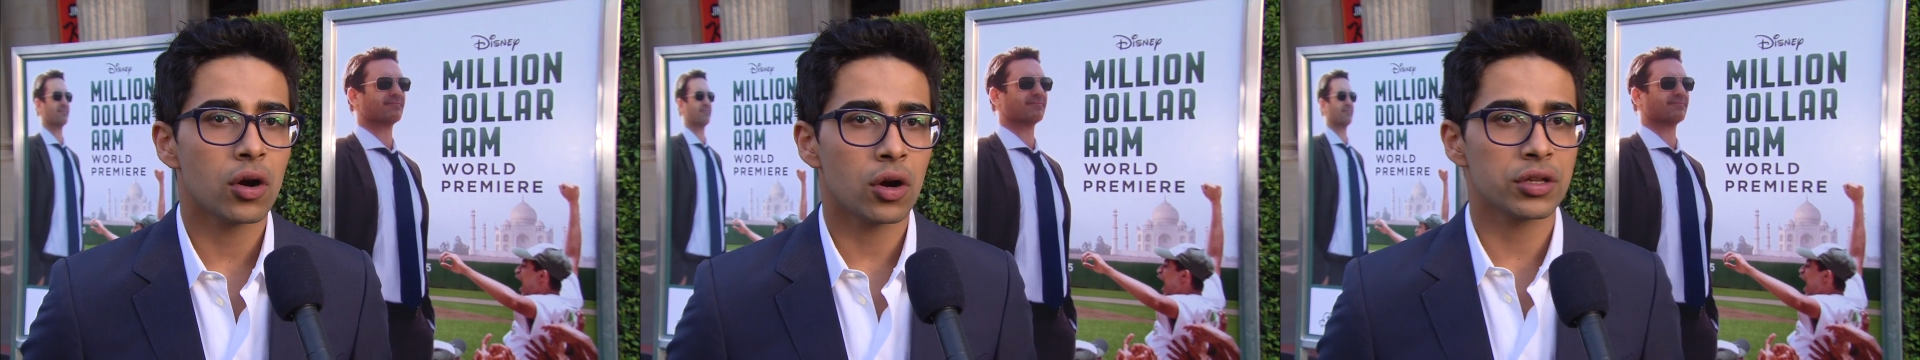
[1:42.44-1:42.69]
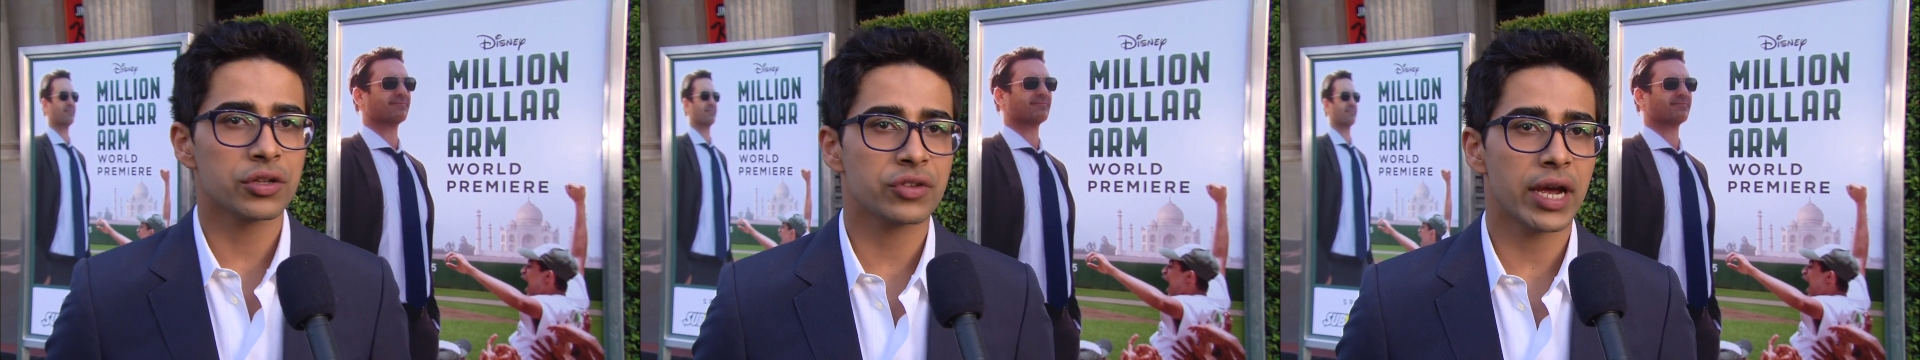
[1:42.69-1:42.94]
Speaker 1: or
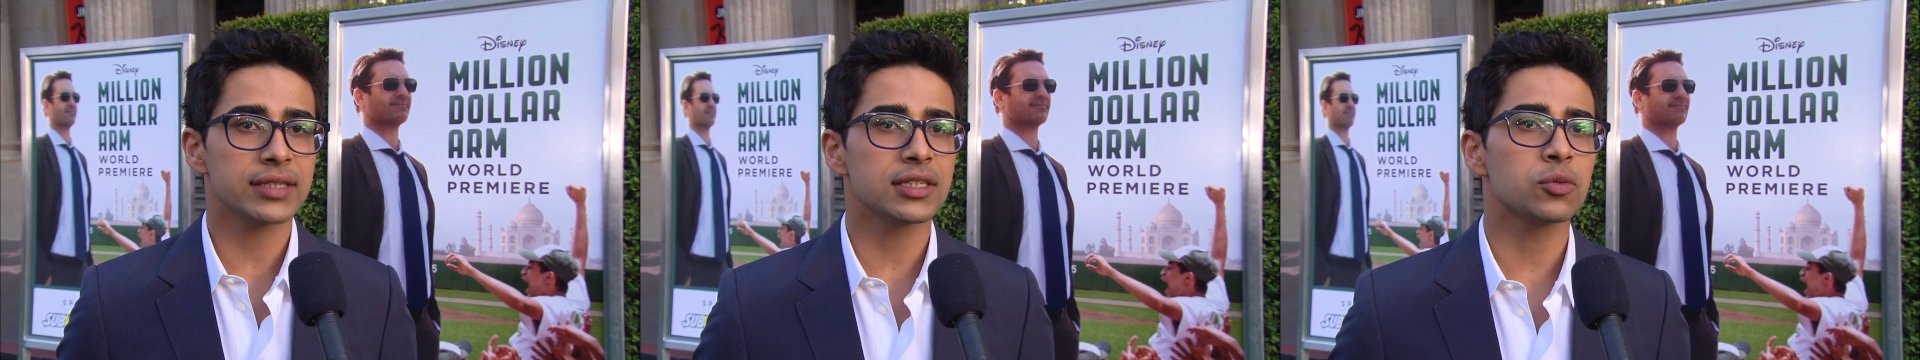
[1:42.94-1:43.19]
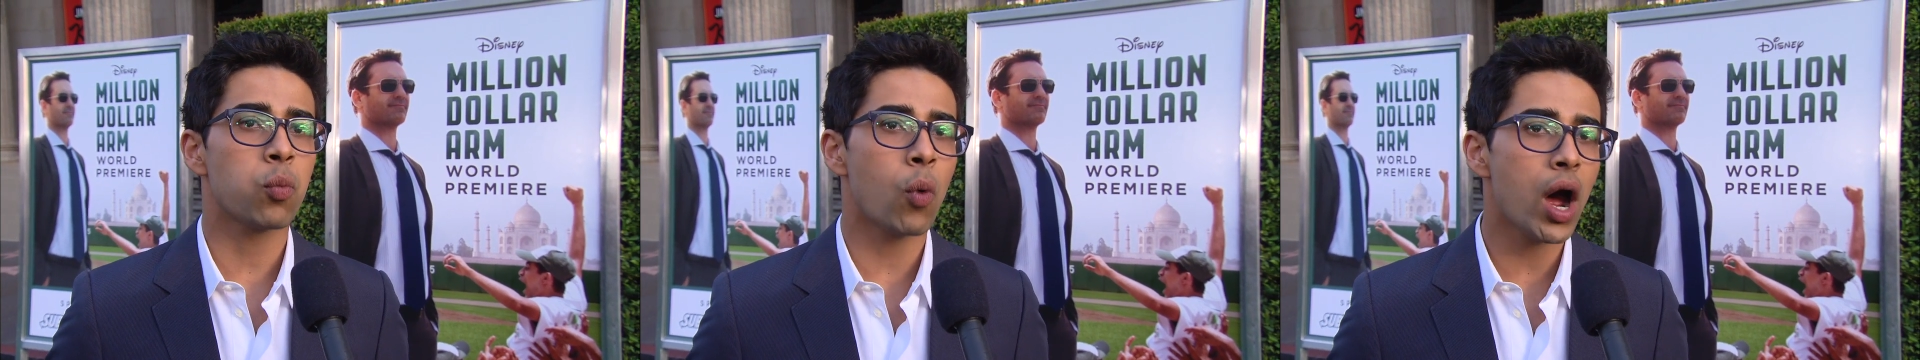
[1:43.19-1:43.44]
these guys this
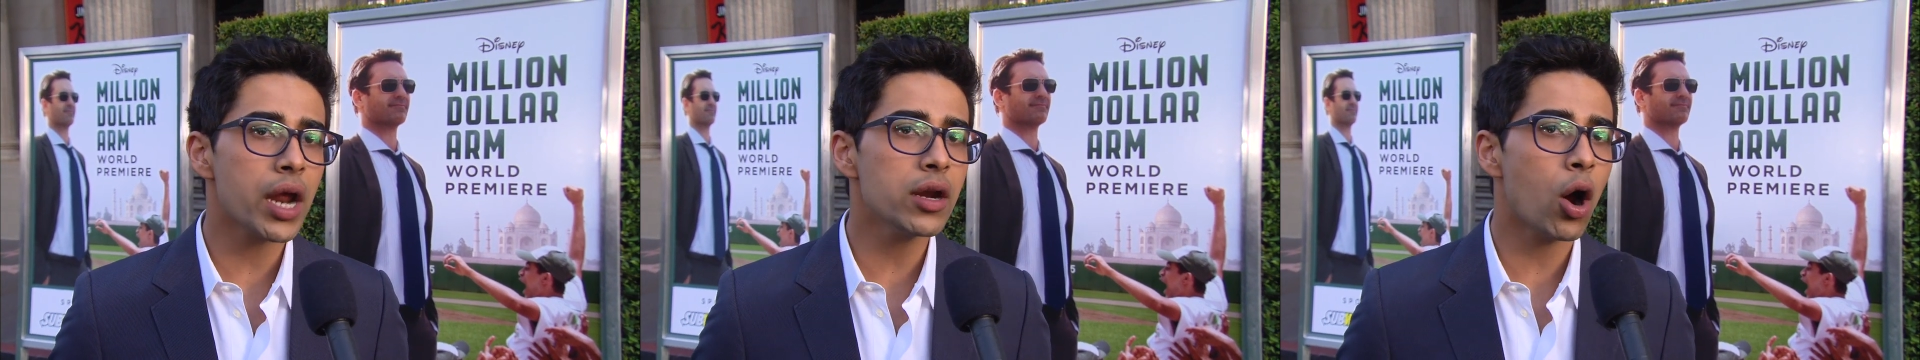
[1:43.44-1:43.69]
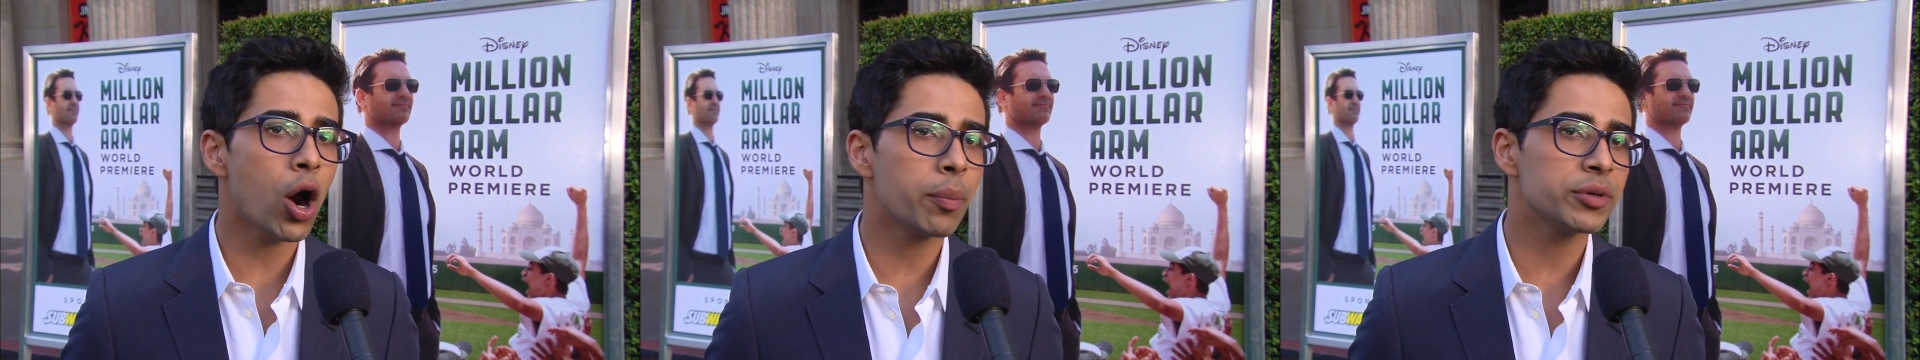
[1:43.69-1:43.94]
one
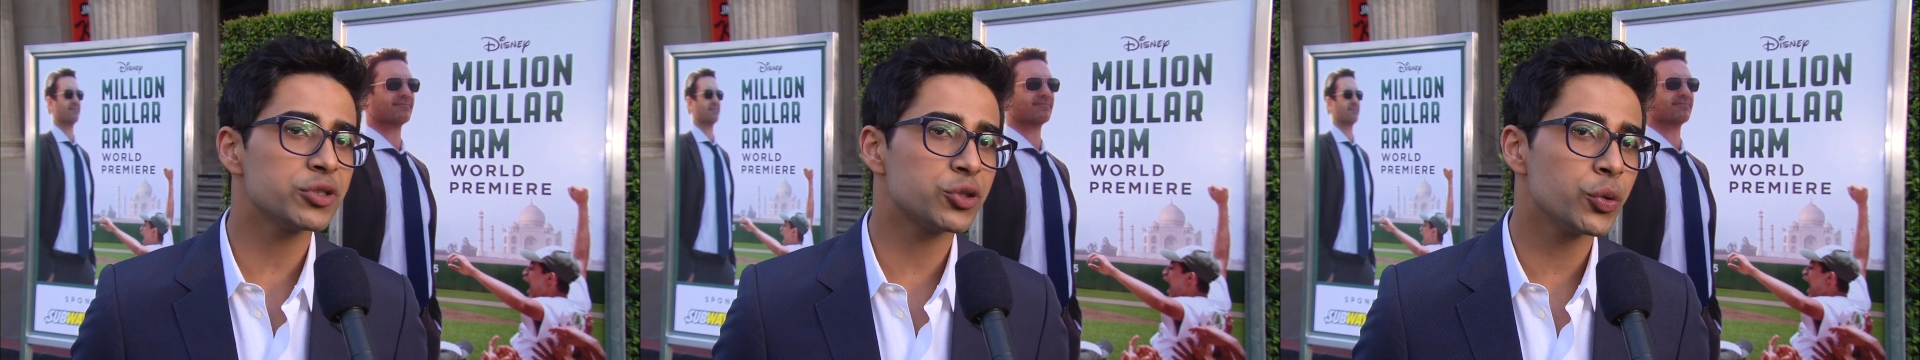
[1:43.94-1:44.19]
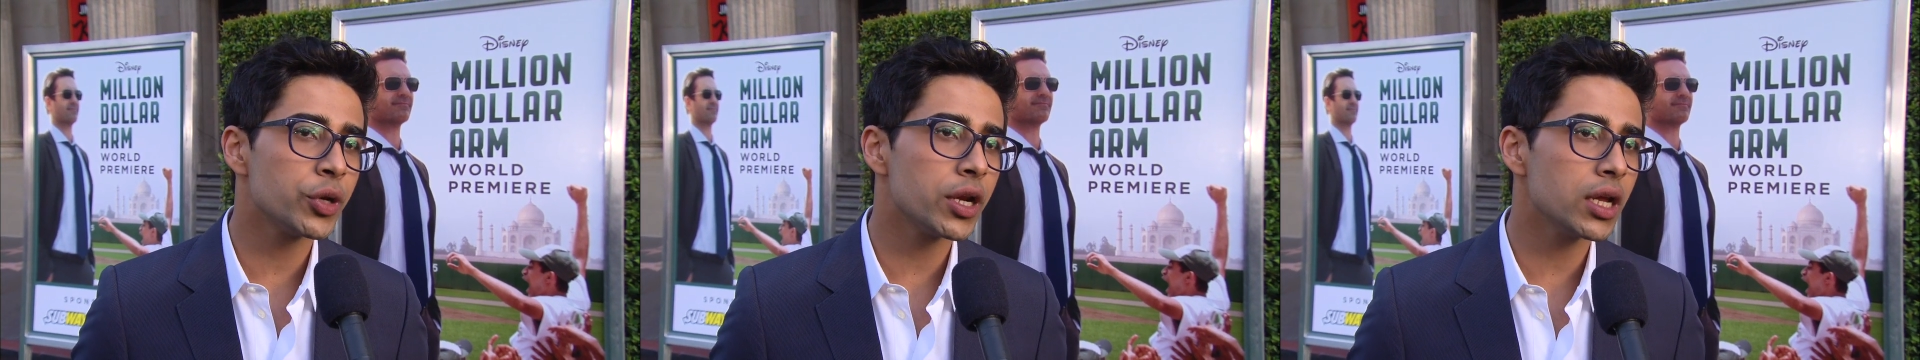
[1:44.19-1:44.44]

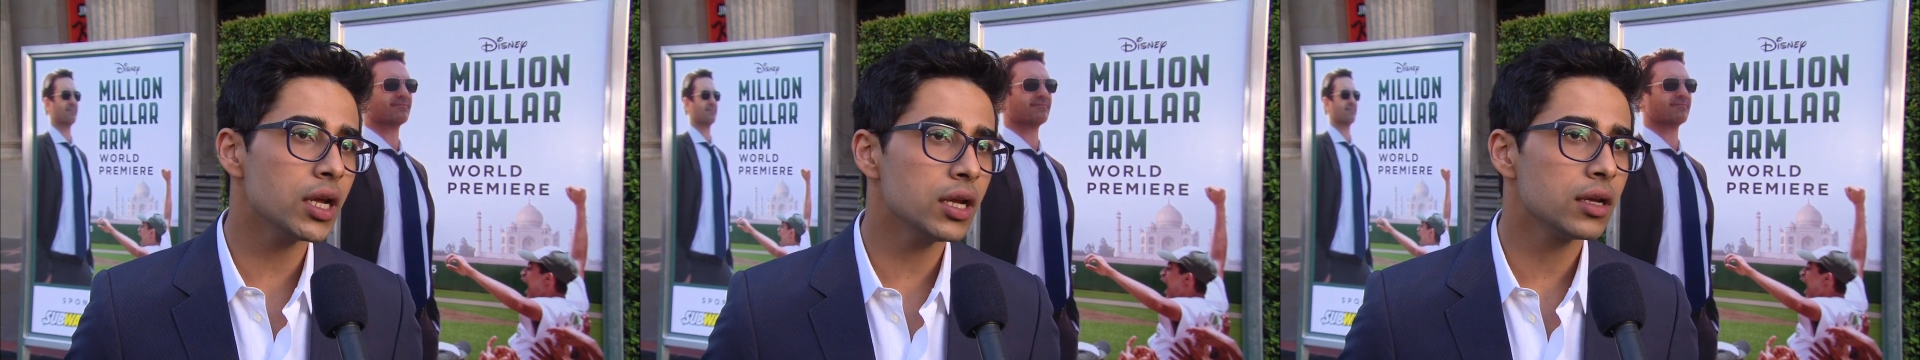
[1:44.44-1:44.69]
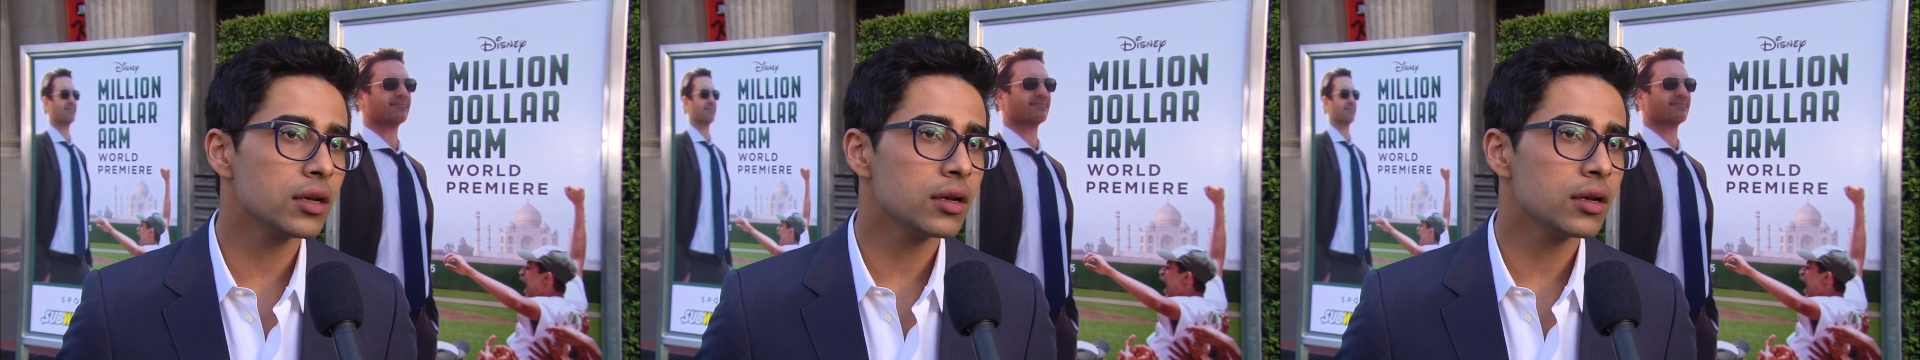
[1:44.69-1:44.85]
opportunity